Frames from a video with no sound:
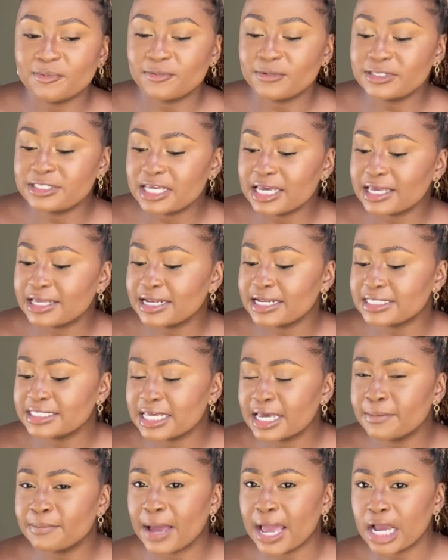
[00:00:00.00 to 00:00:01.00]

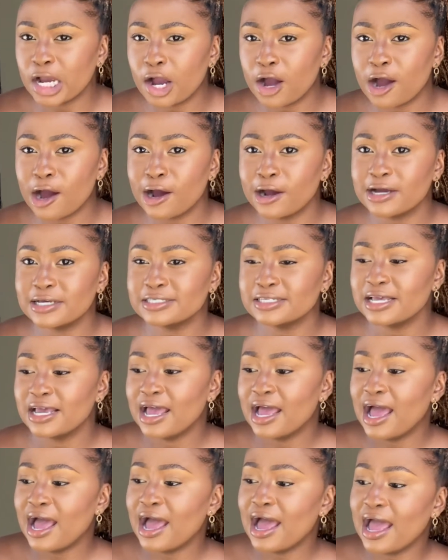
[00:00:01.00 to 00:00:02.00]
take my car because
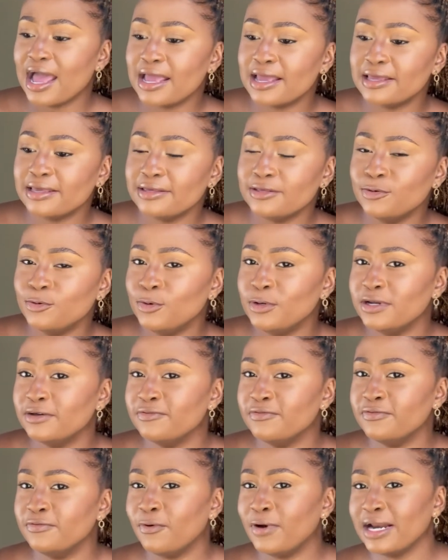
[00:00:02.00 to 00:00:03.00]
you
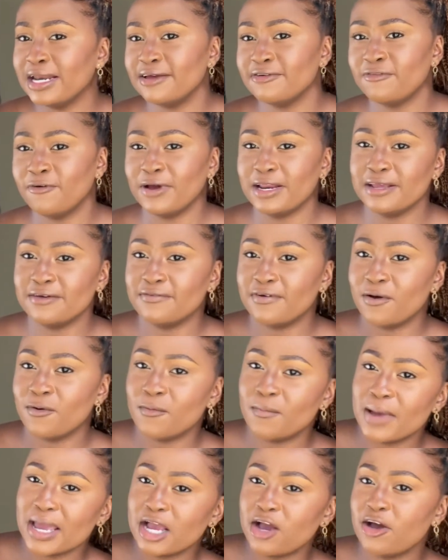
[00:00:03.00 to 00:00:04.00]
live whatever. Or
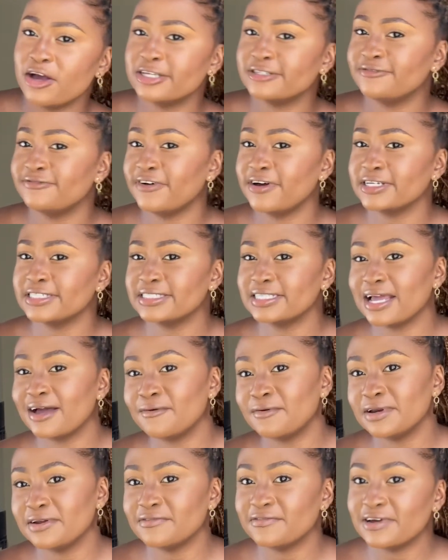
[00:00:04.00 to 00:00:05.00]
my car's faster,
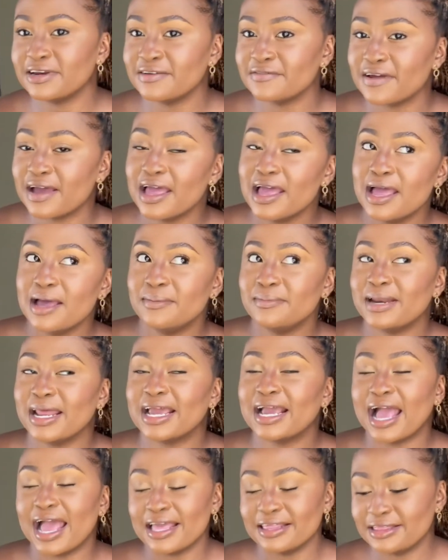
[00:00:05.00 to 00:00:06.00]
whatever.
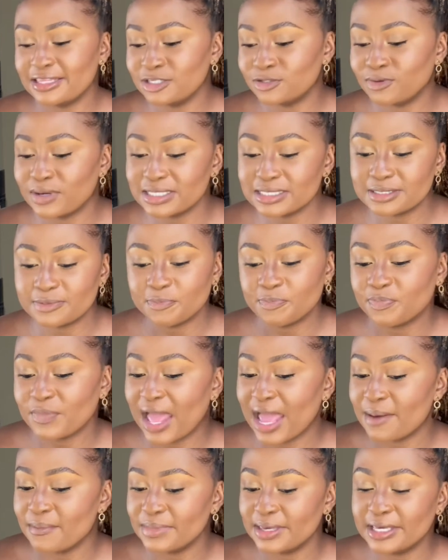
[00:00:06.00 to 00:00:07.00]
Like these ones
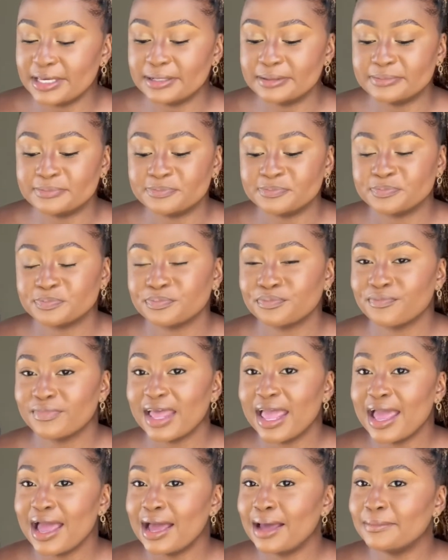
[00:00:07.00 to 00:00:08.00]
I'm in.
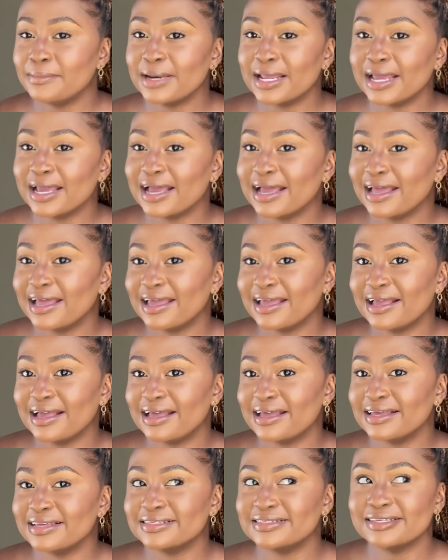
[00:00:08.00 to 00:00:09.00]
I'm like, hi
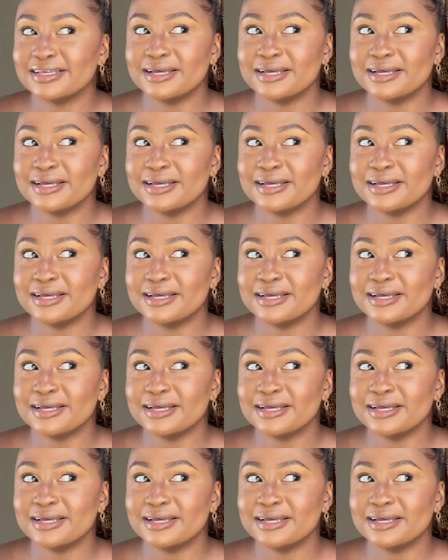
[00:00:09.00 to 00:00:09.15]
guys.